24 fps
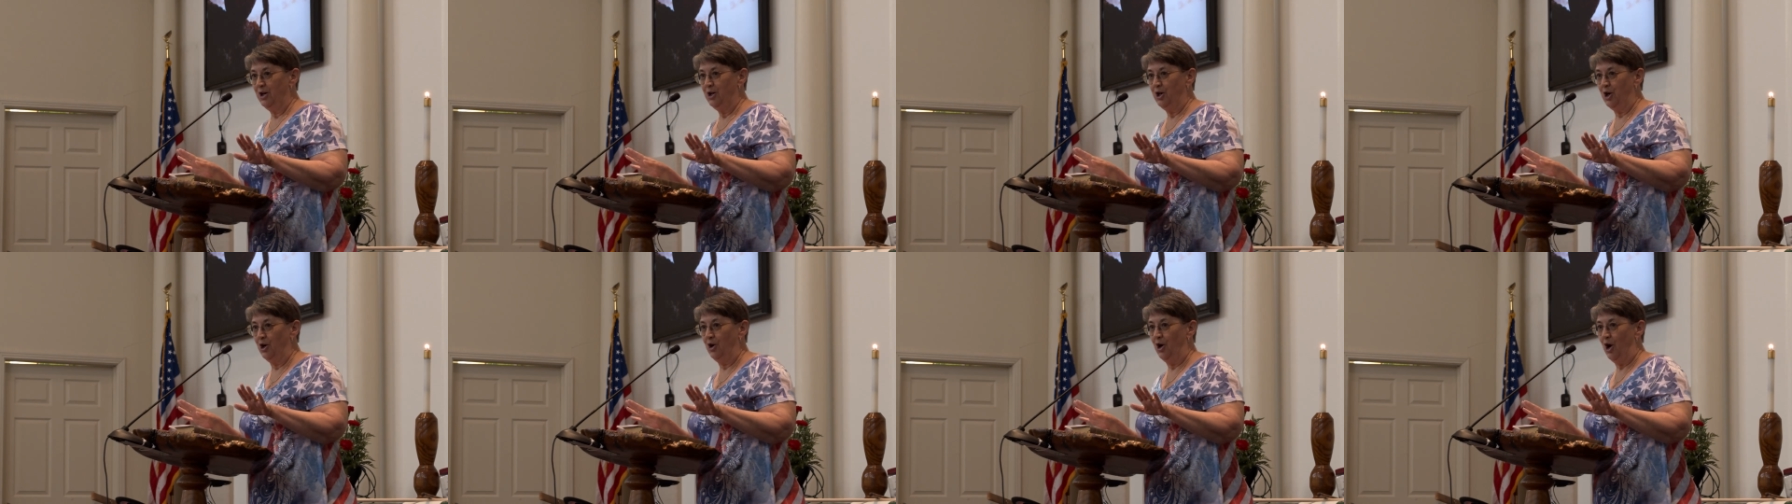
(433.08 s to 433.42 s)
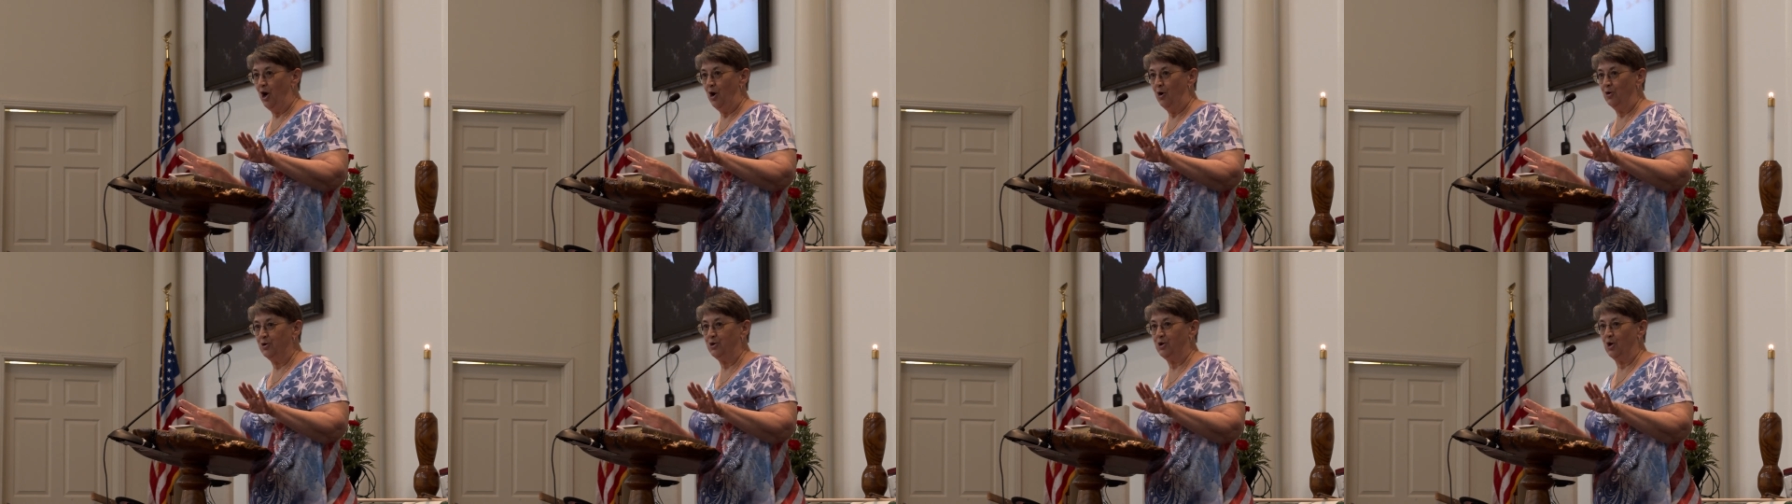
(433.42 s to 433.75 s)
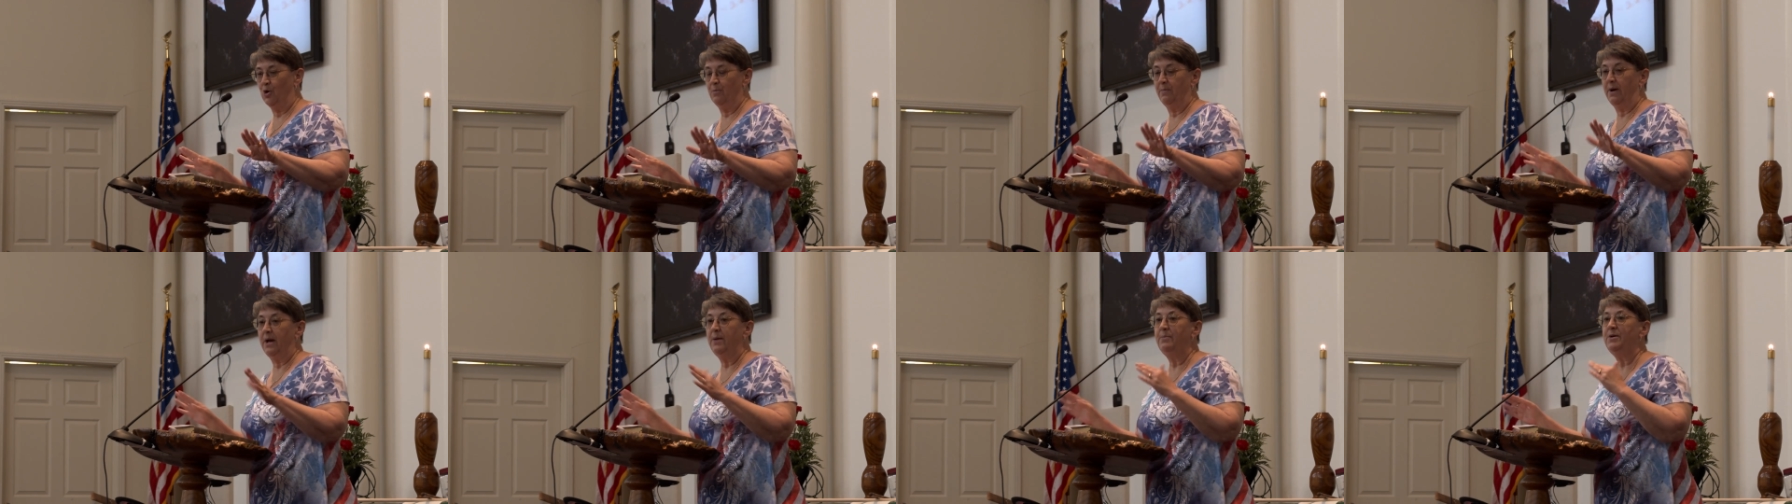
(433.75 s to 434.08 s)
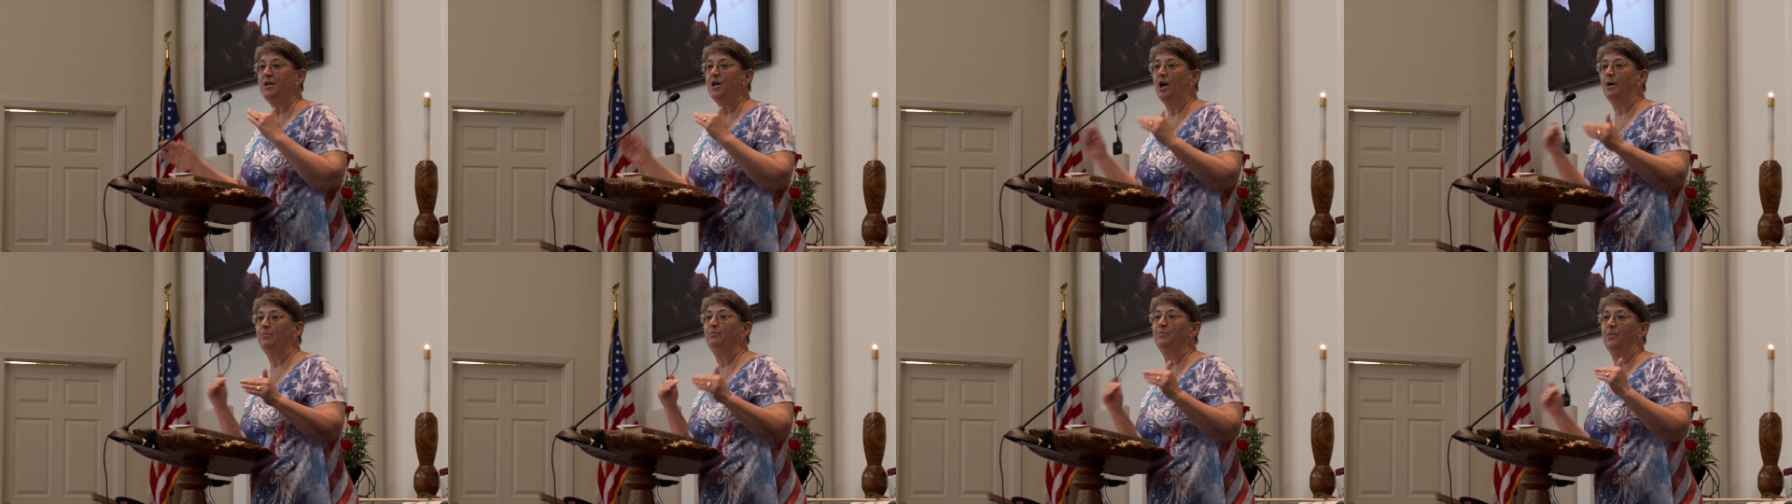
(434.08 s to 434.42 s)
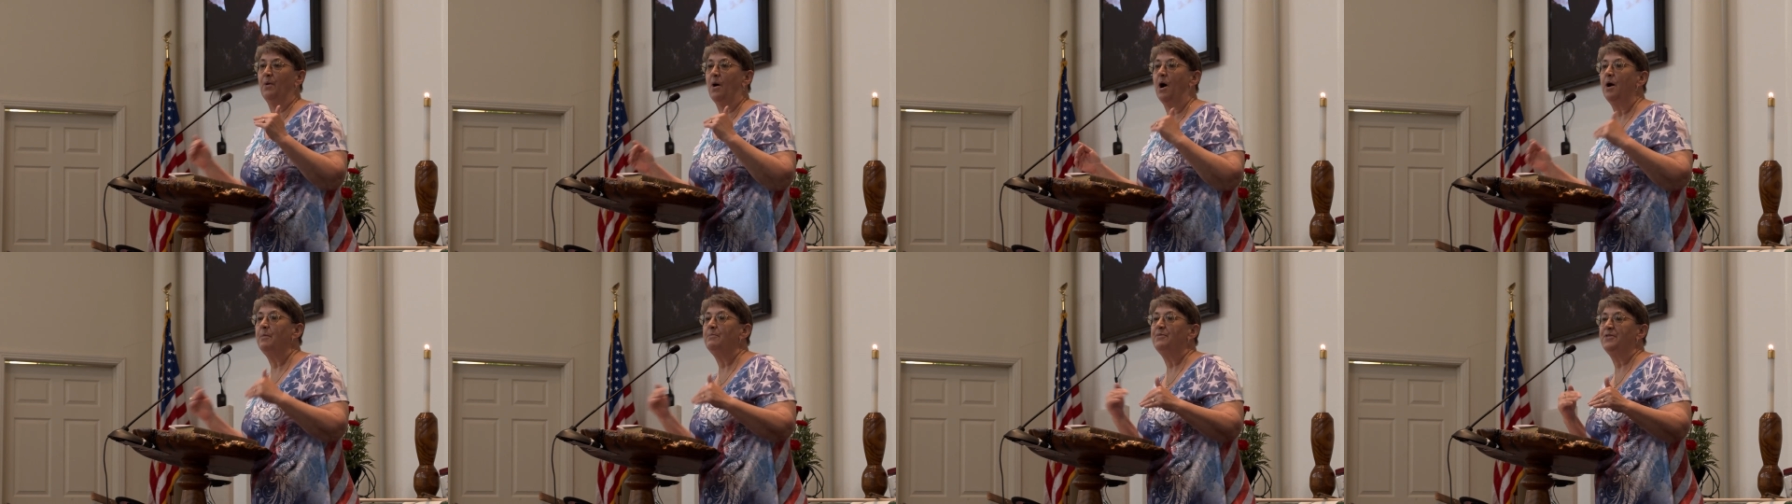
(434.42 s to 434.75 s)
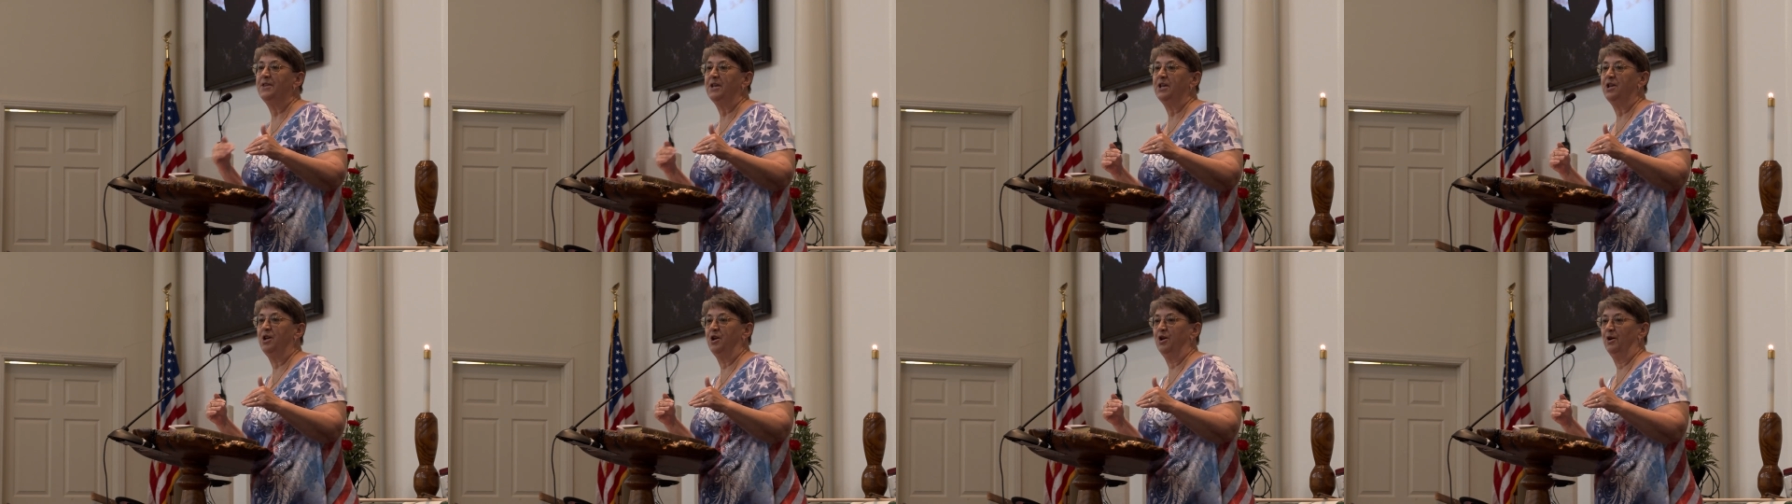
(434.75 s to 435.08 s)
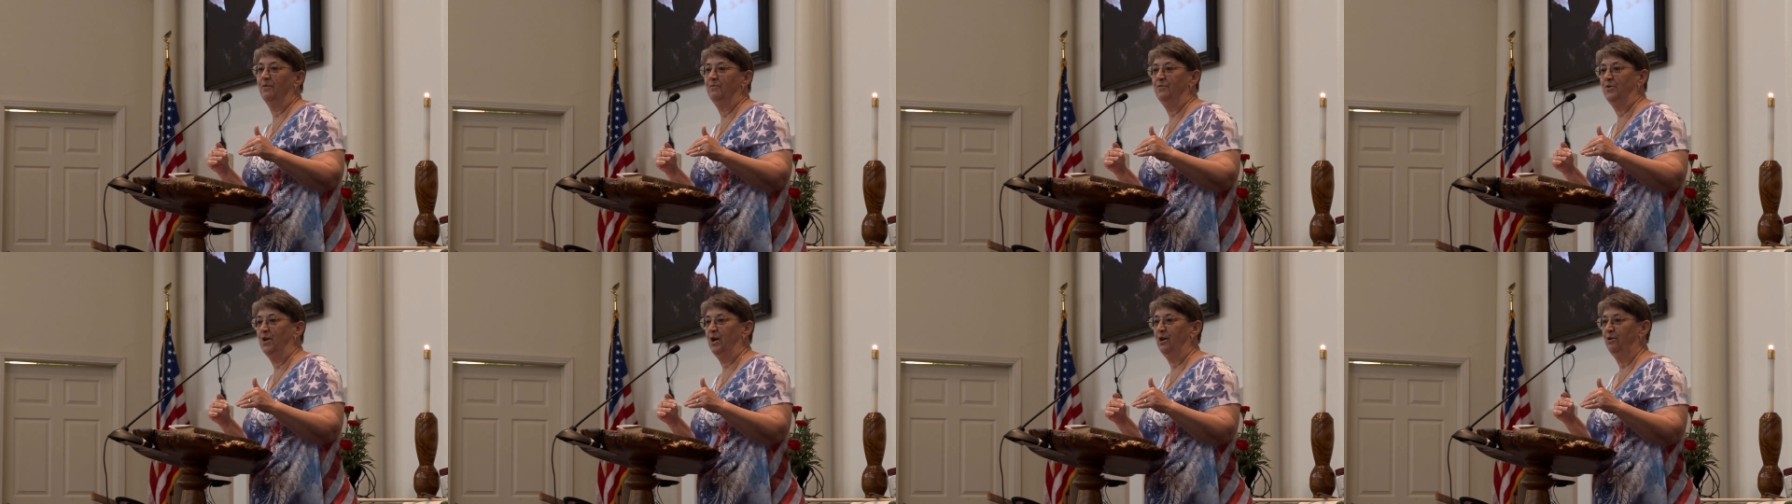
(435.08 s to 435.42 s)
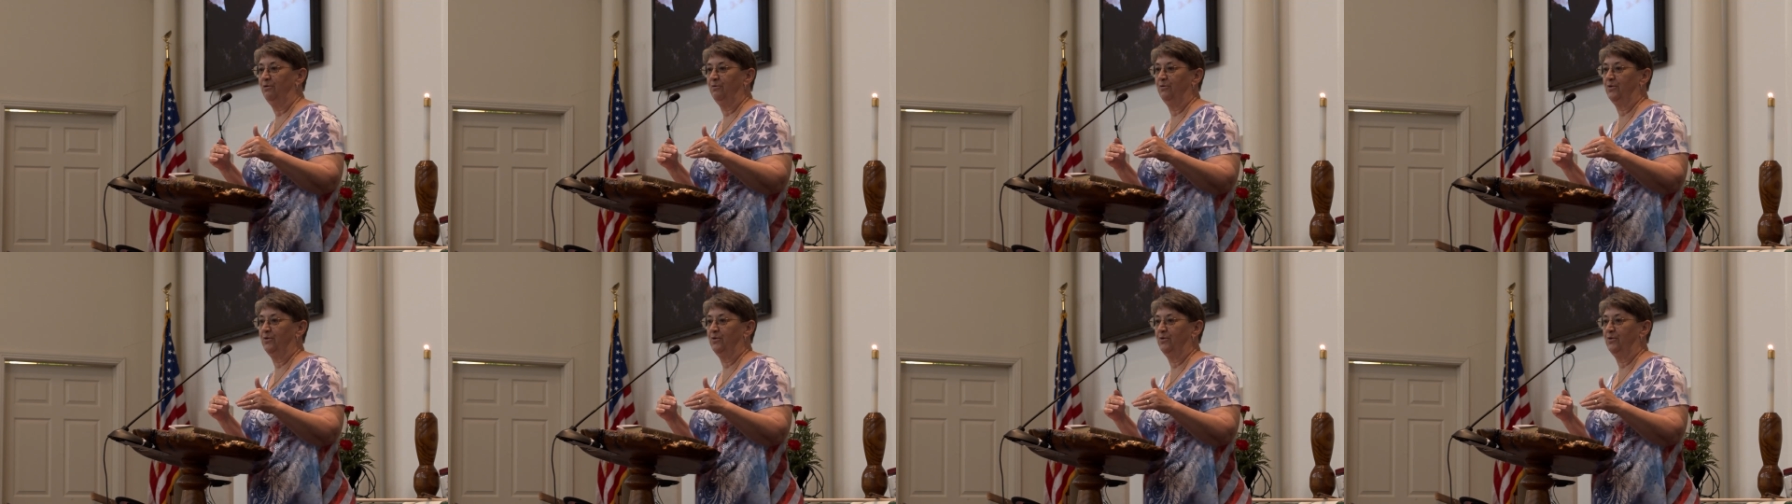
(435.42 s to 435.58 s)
you know so maybe i'm i'm thinking of the,